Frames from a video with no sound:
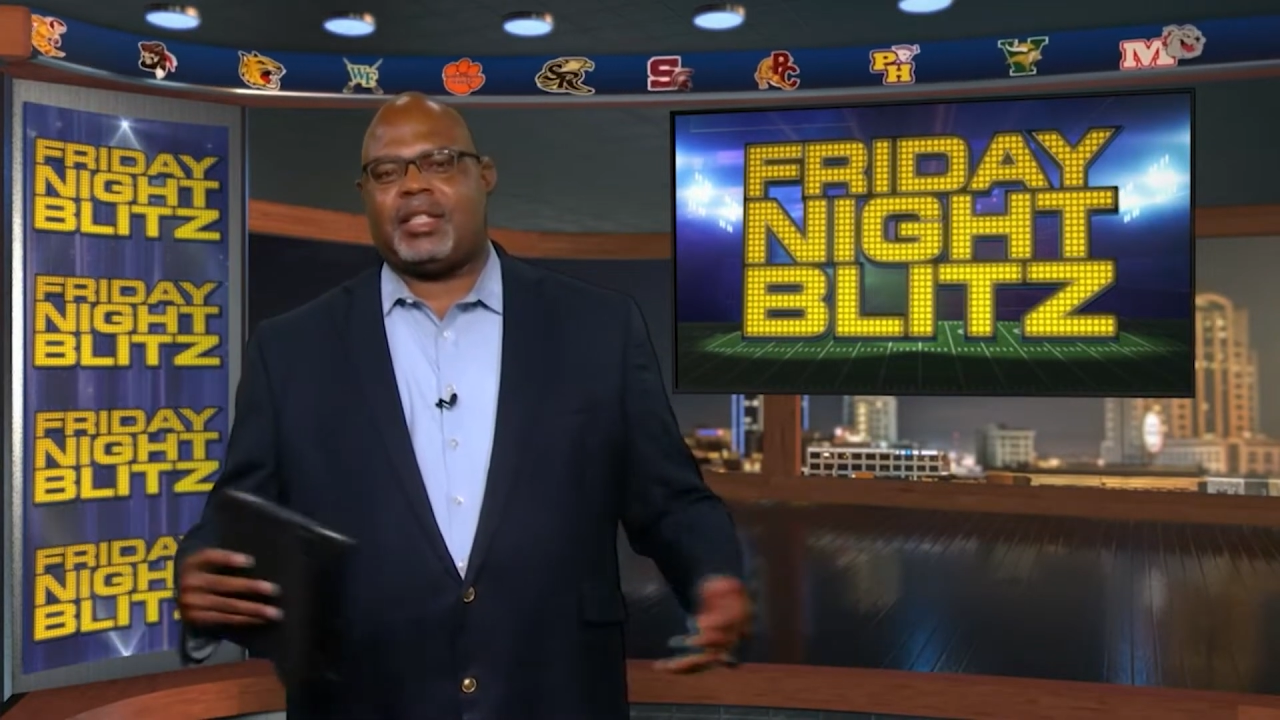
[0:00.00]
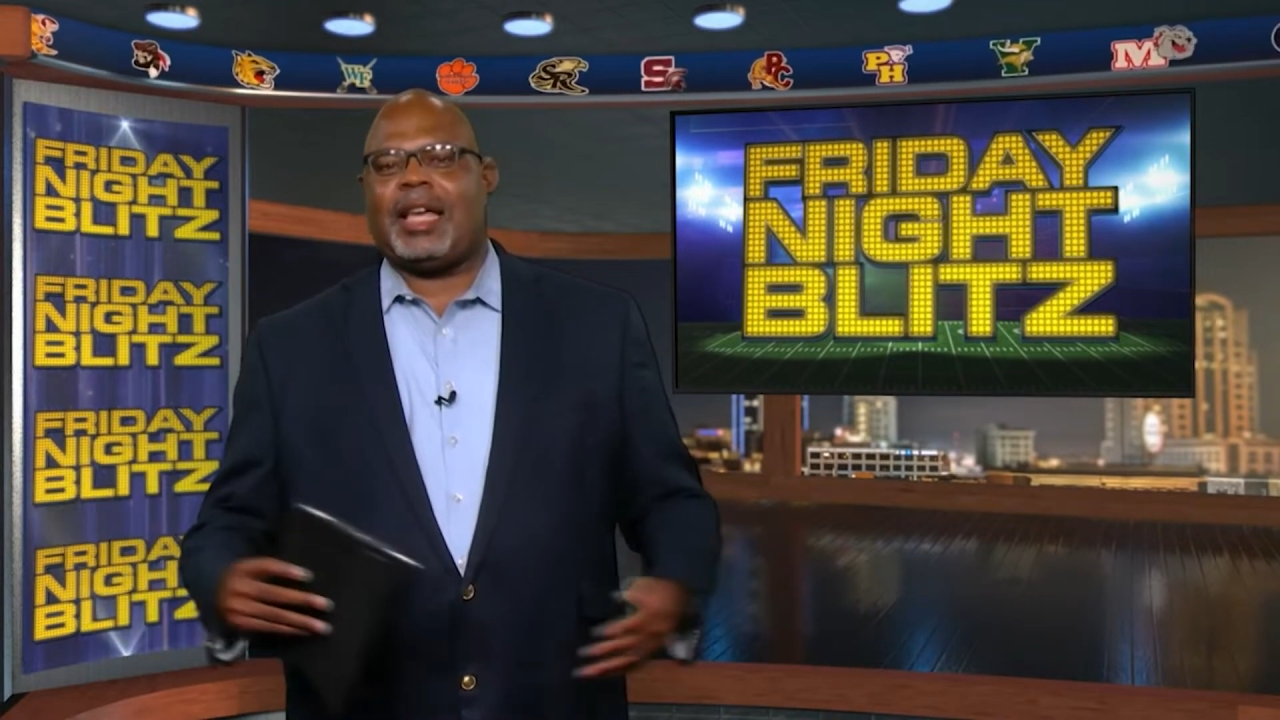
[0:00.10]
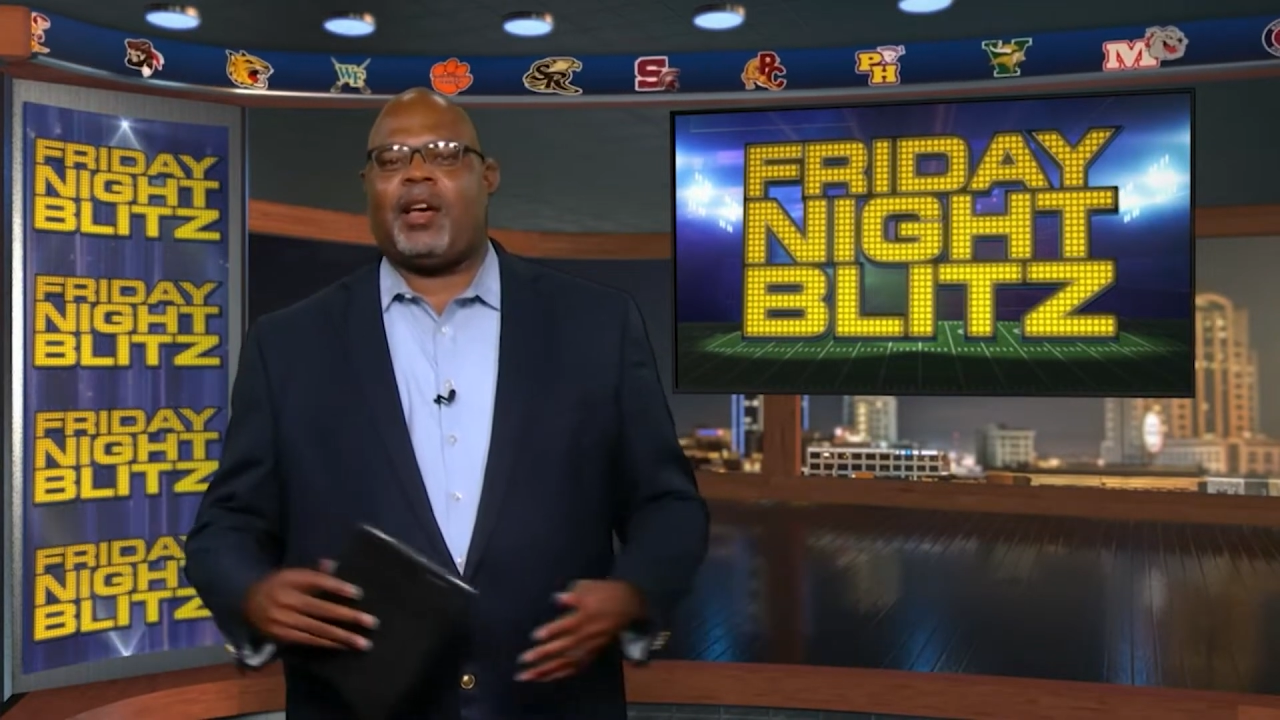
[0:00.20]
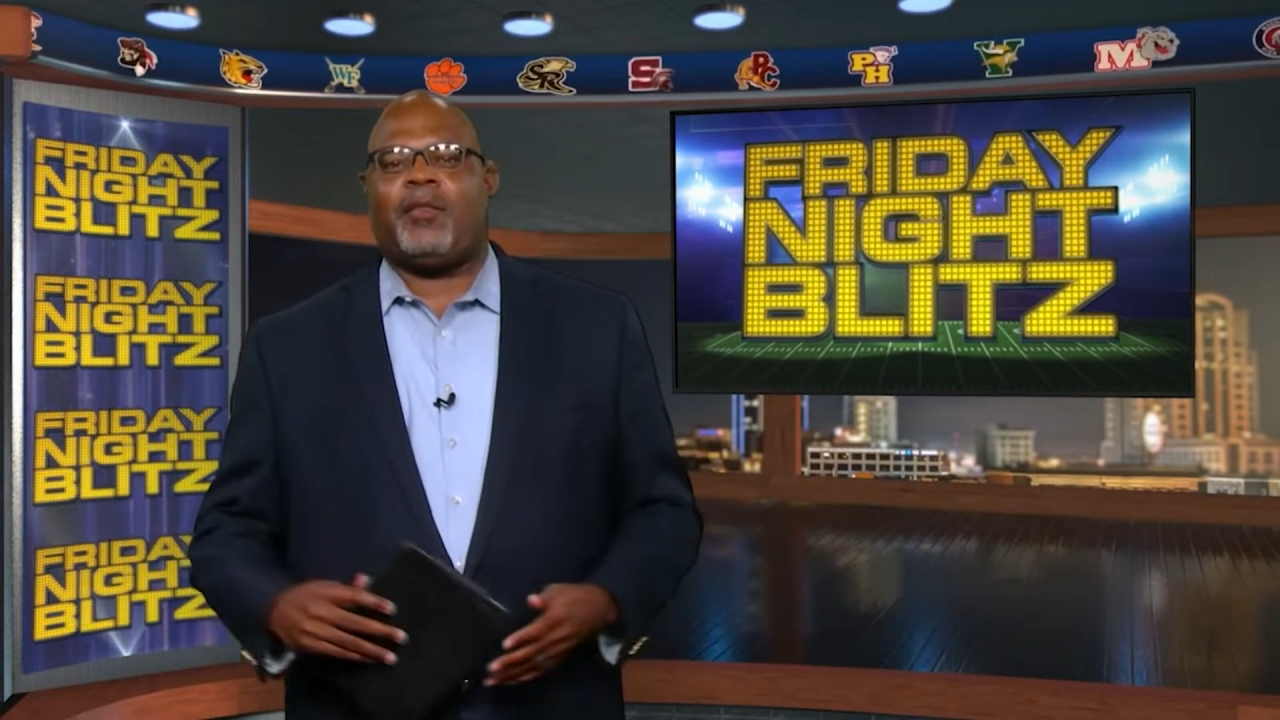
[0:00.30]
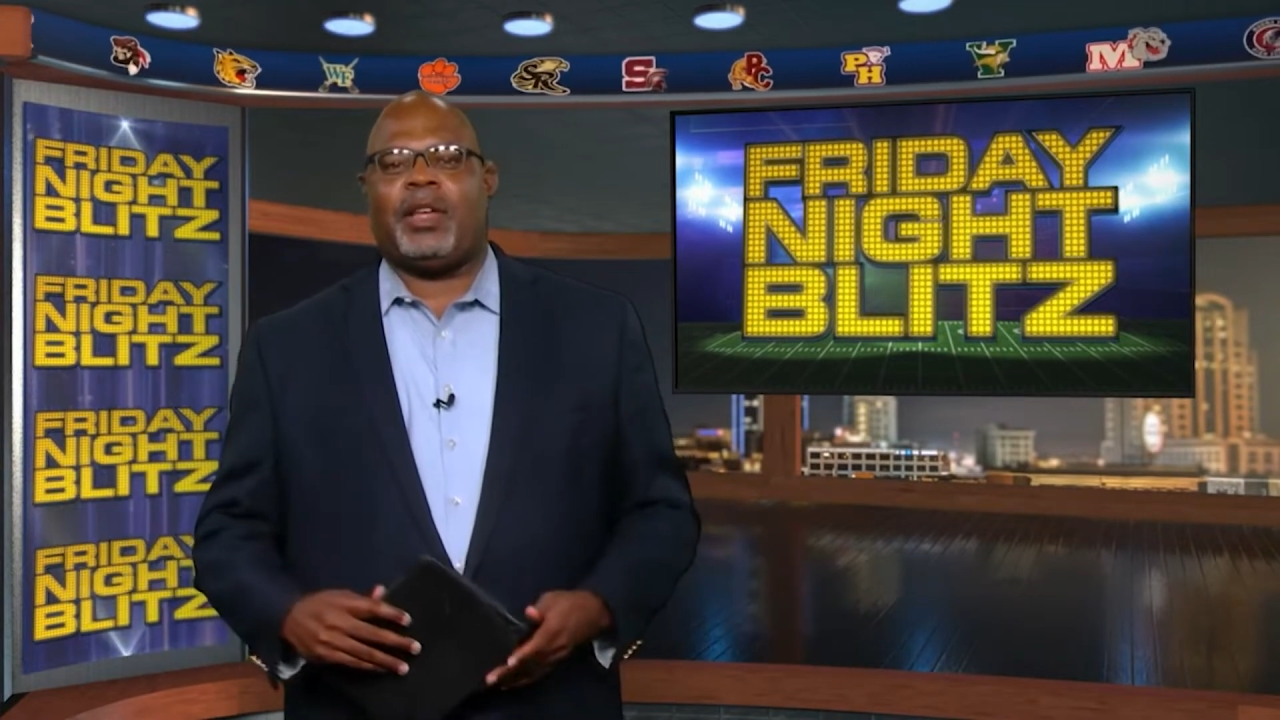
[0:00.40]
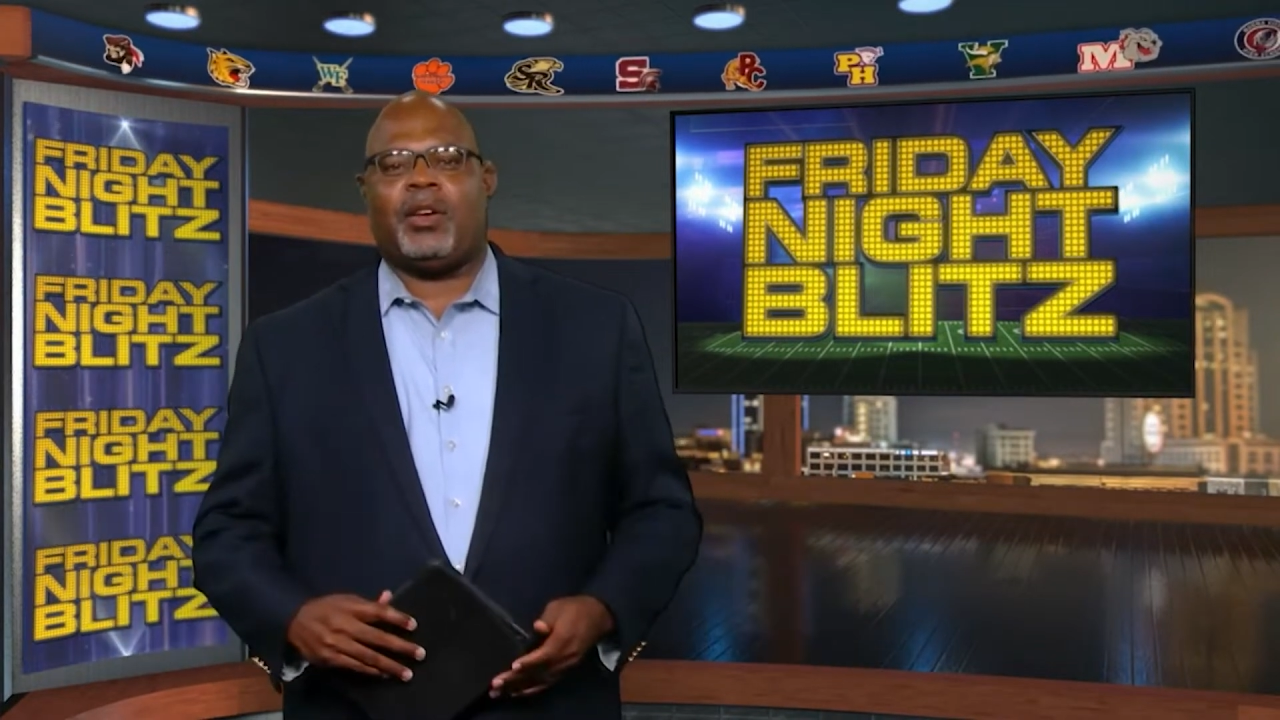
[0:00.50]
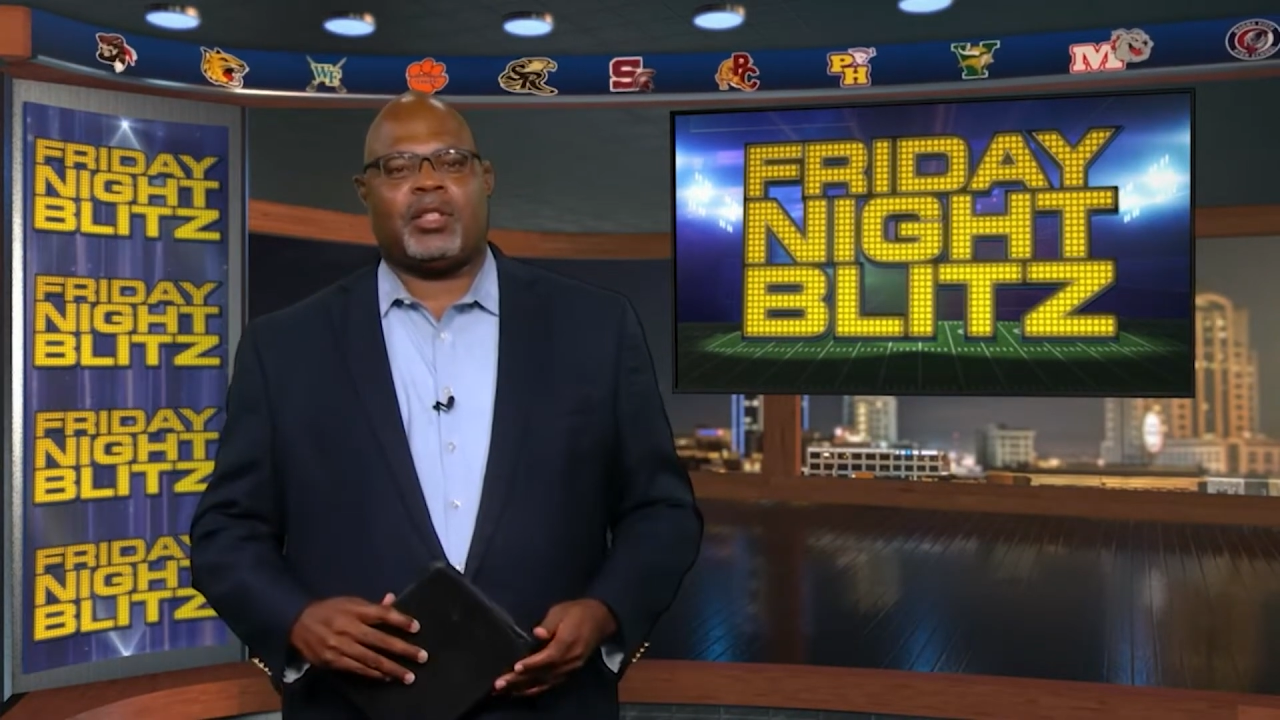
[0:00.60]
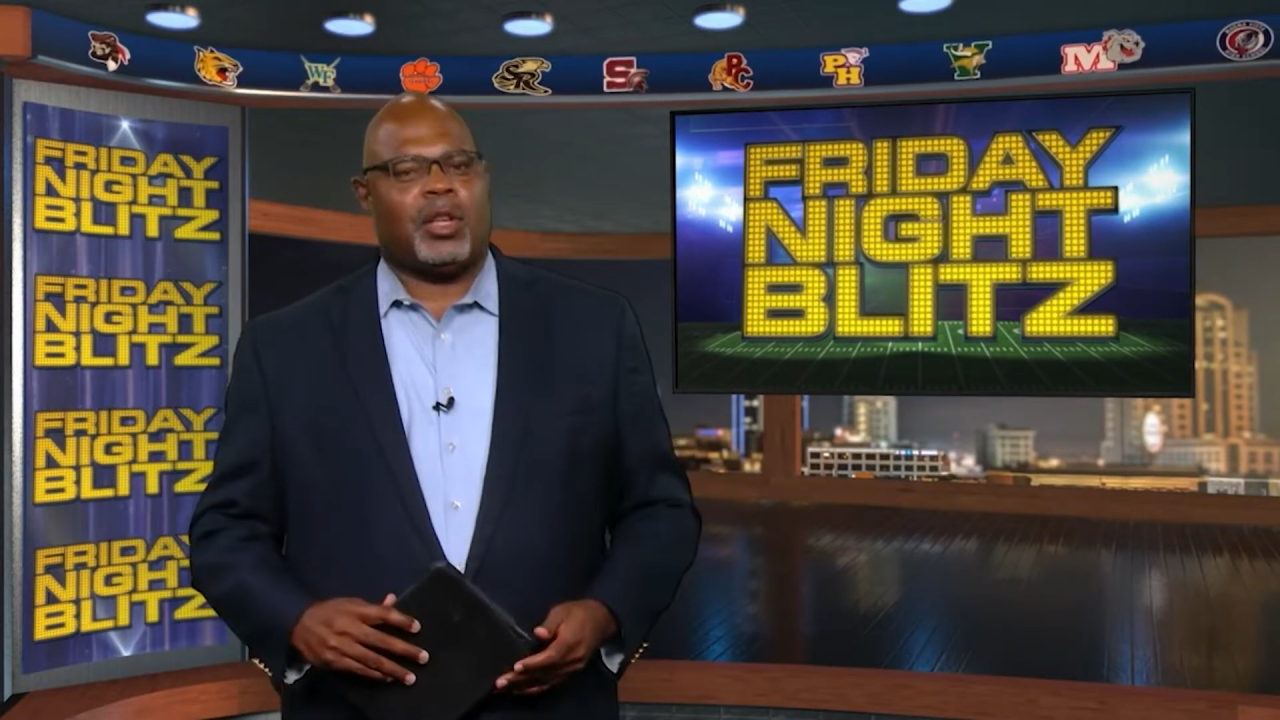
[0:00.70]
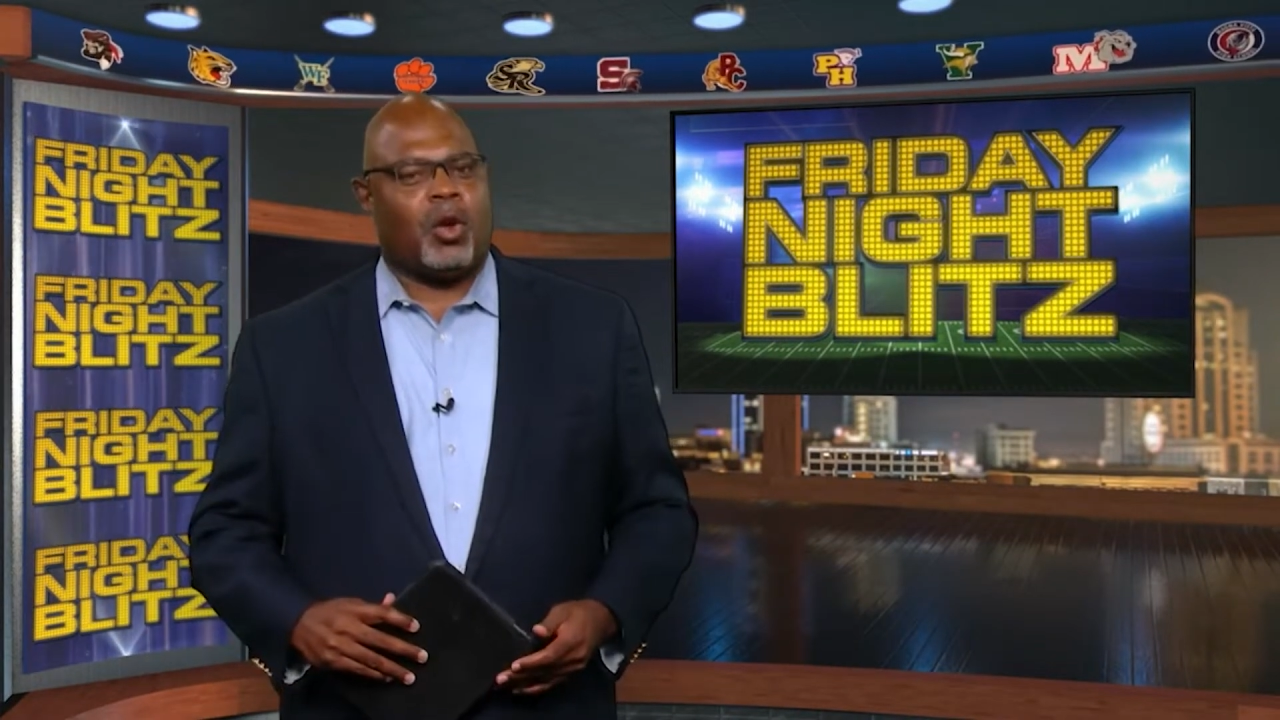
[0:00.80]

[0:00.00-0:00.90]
Daleville as the